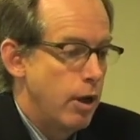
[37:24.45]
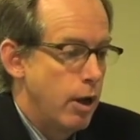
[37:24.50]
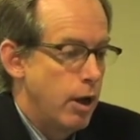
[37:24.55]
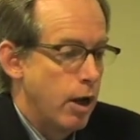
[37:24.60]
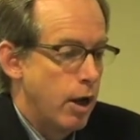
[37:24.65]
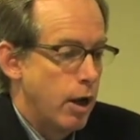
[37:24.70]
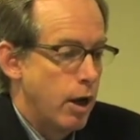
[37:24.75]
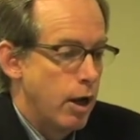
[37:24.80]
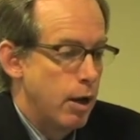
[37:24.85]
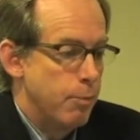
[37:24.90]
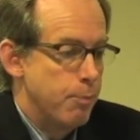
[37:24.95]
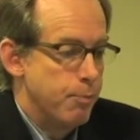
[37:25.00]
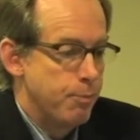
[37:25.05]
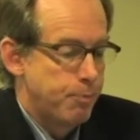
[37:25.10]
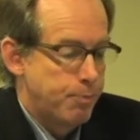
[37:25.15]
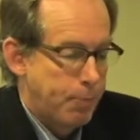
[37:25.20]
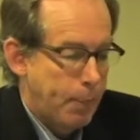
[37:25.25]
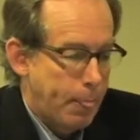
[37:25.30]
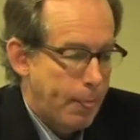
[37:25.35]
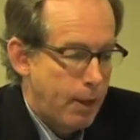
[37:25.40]
Um,
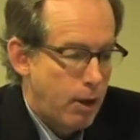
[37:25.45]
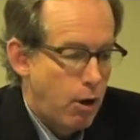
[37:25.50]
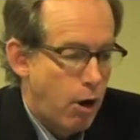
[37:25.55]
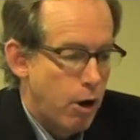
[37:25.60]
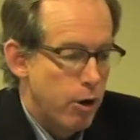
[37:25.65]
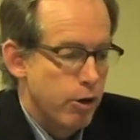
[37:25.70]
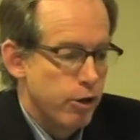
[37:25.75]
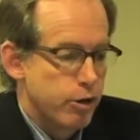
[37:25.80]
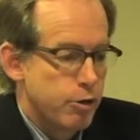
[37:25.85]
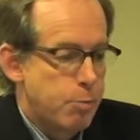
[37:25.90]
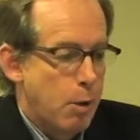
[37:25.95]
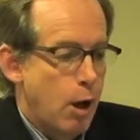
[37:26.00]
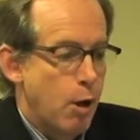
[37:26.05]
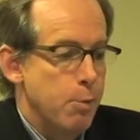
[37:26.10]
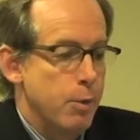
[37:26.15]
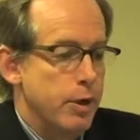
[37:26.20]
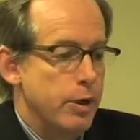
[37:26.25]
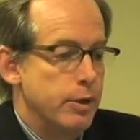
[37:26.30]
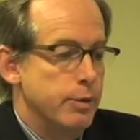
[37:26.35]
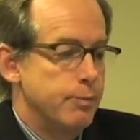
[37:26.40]
Cardinal
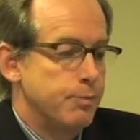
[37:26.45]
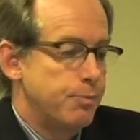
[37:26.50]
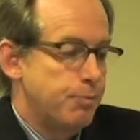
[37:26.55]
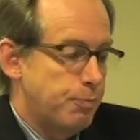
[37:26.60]
Spellman,